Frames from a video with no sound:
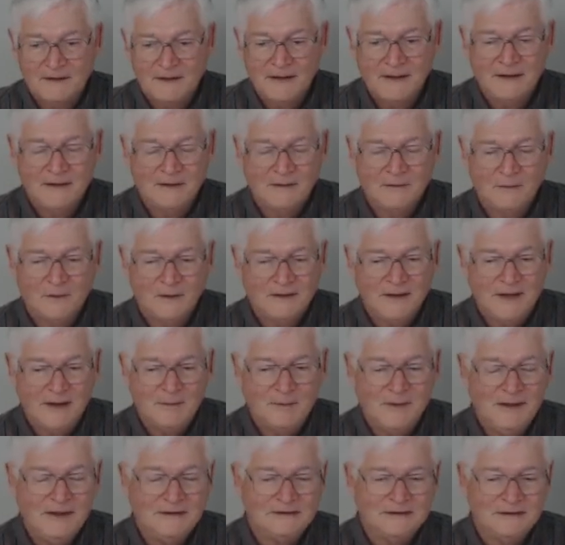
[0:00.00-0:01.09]
Then what
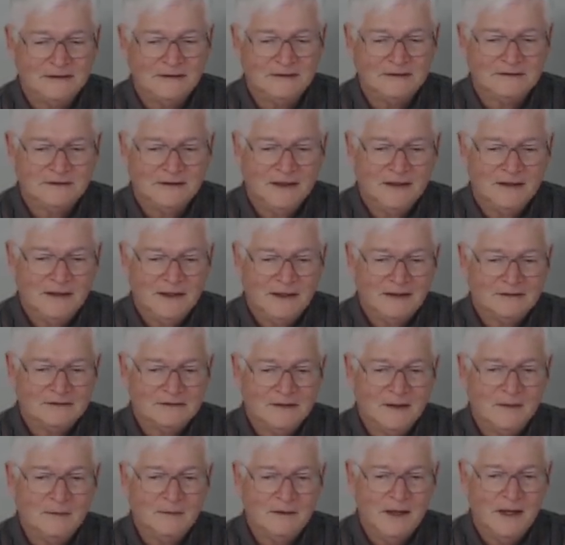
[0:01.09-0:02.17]
that means is that
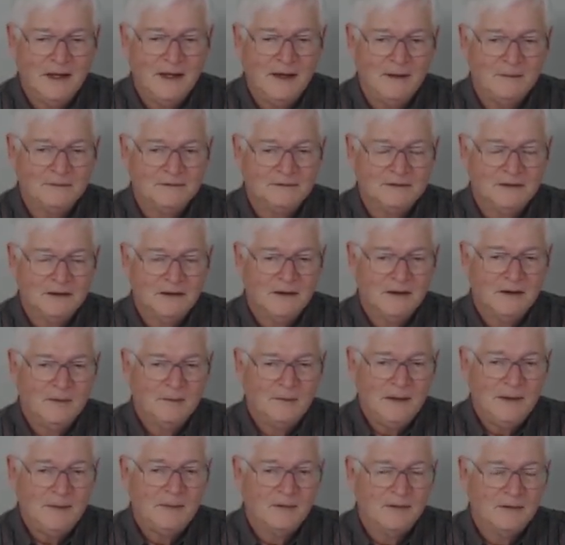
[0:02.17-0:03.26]
sometimes
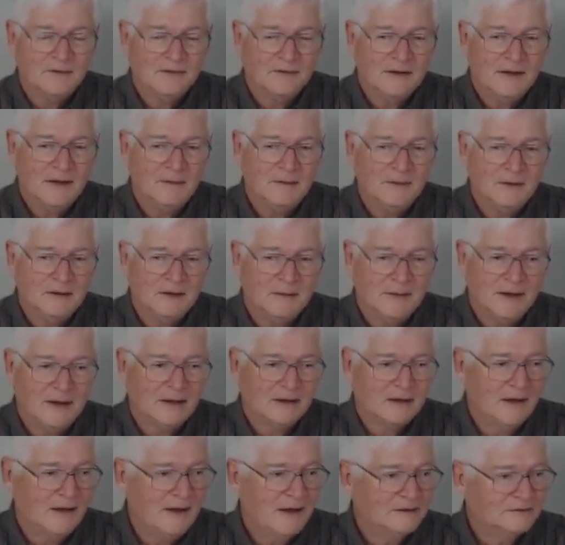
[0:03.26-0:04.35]
people have come into my
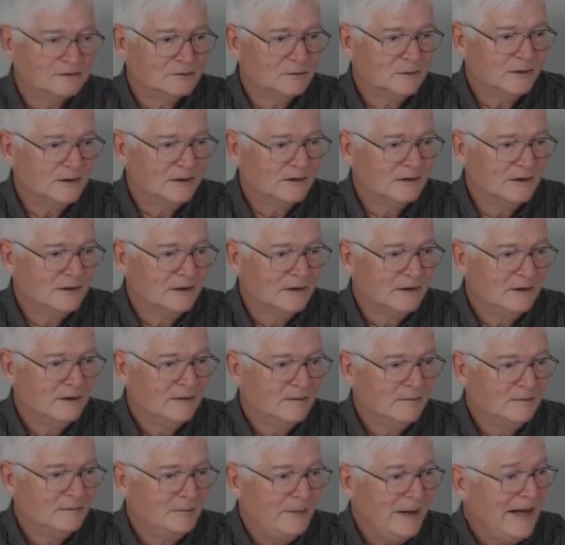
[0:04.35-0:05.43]
class with
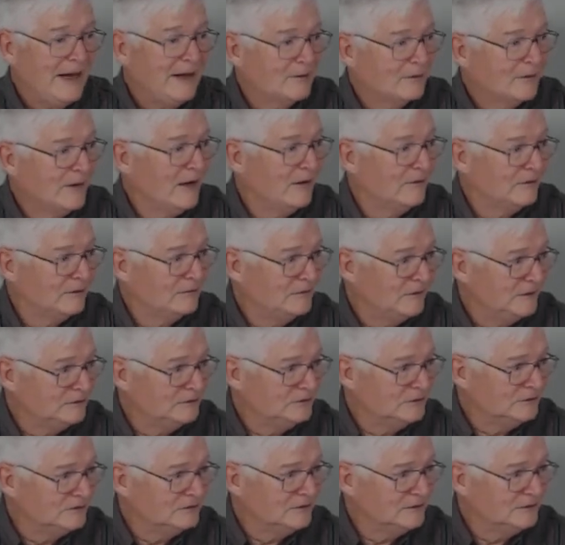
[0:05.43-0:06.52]
background
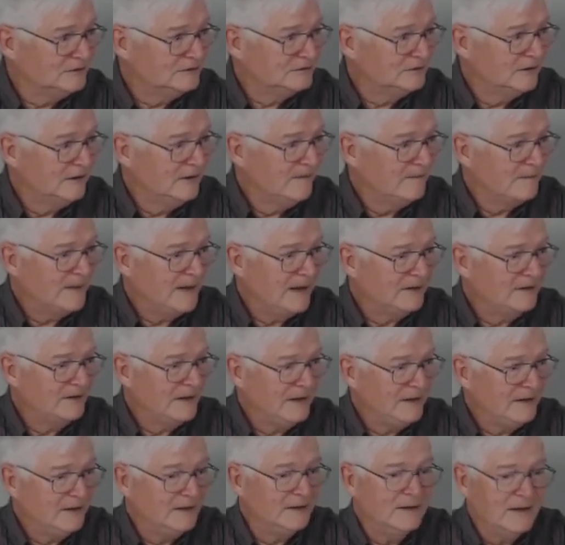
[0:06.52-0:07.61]
deficiencies that
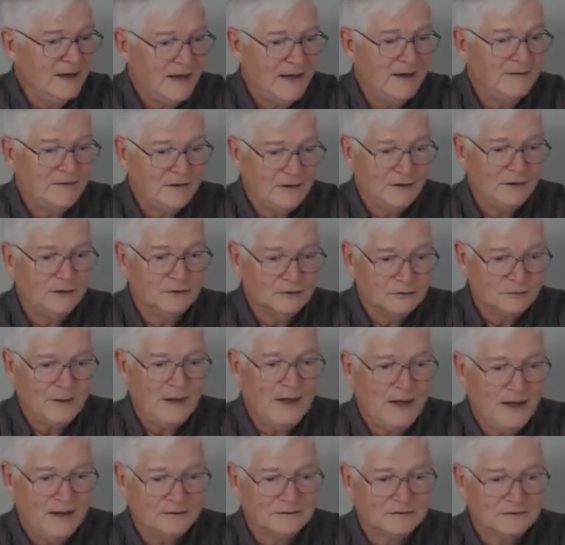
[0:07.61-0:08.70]
they didn't have in years
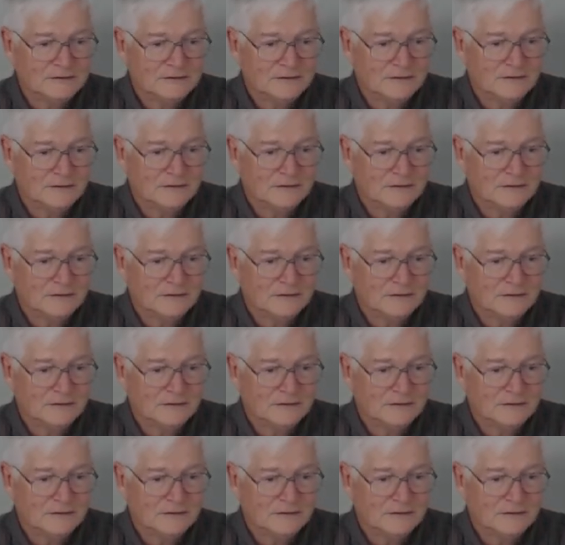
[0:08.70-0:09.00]
past.